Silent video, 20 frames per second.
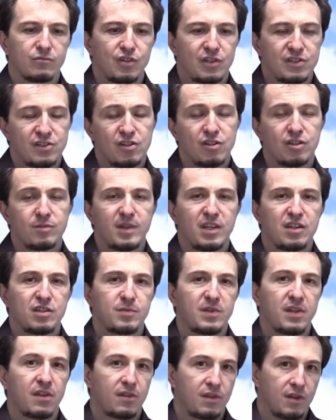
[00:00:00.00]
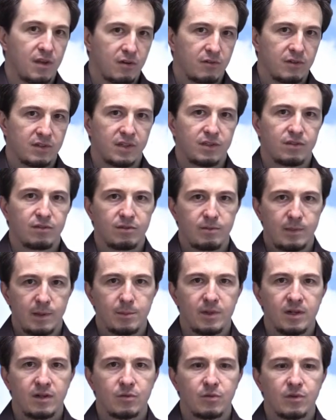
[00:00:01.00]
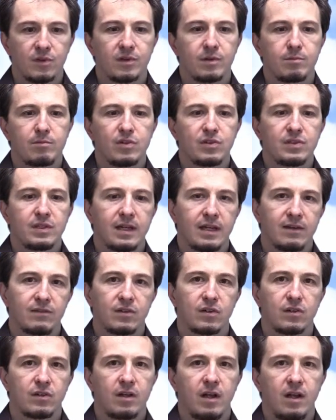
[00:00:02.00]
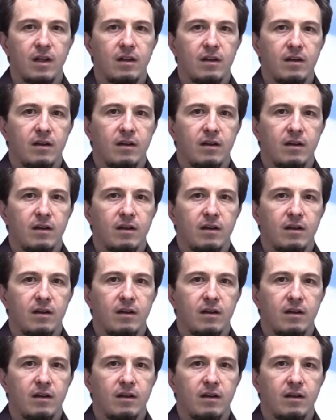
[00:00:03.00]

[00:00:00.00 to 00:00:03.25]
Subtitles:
transition management theory that you remember, with the multi-level